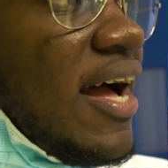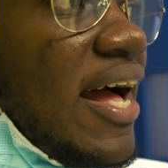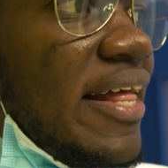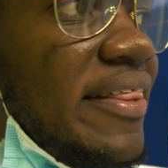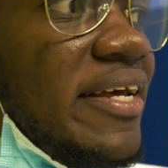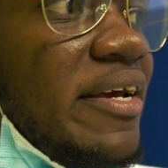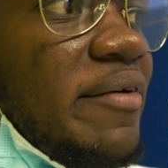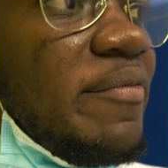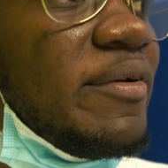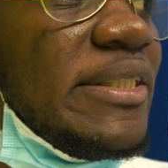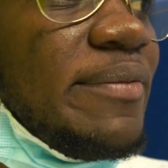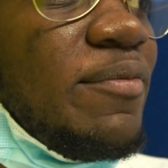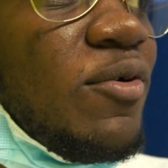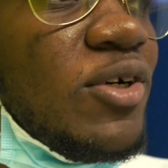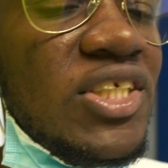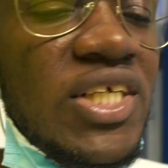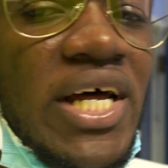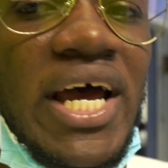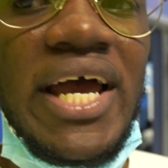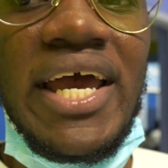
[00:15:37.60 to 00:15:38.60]
I think we're
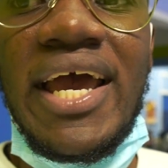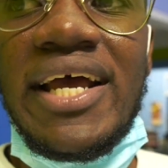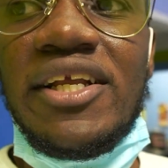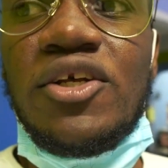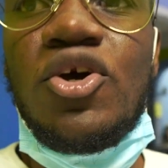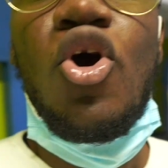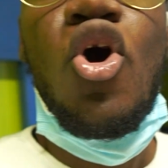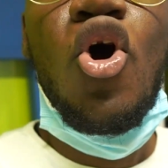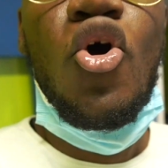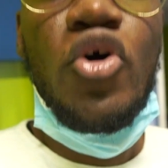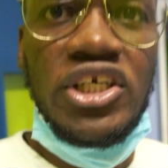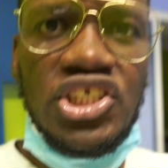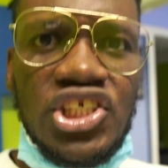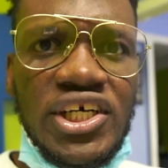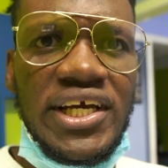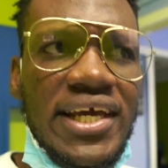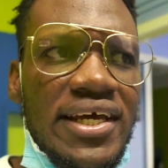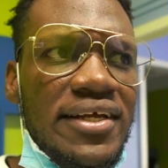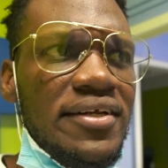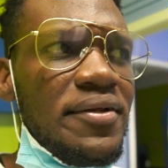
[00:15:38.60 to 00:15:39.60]
supposed to get curry
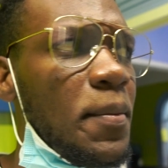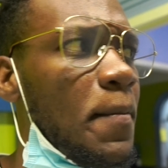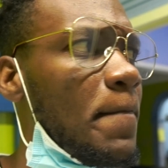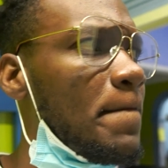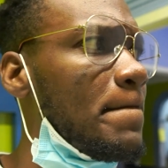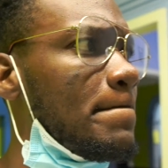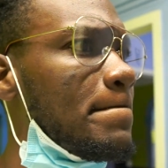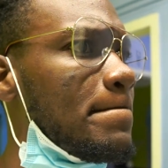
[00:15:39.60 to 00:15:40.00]
chicken.